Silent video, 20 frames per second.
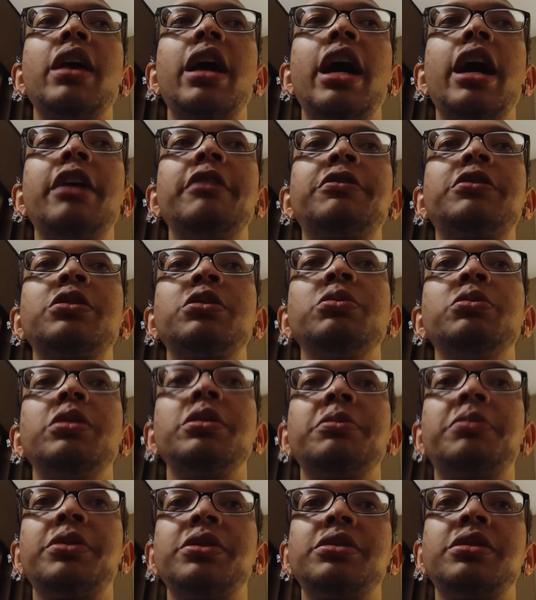after
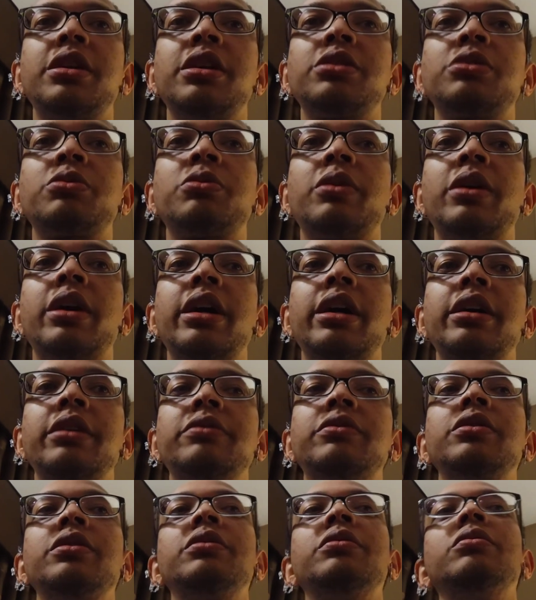one person has
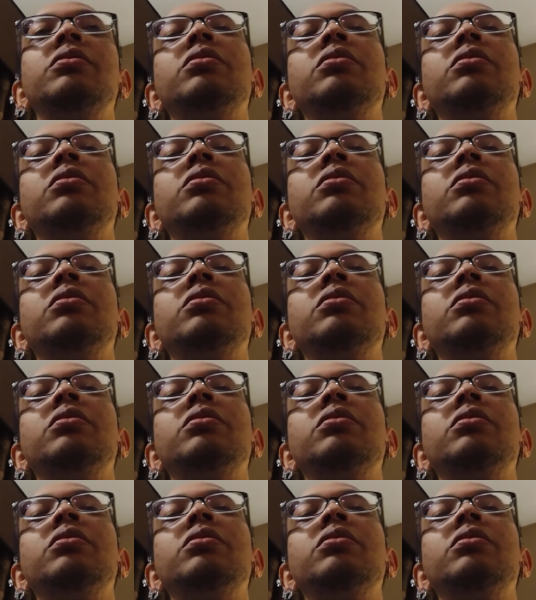arrived,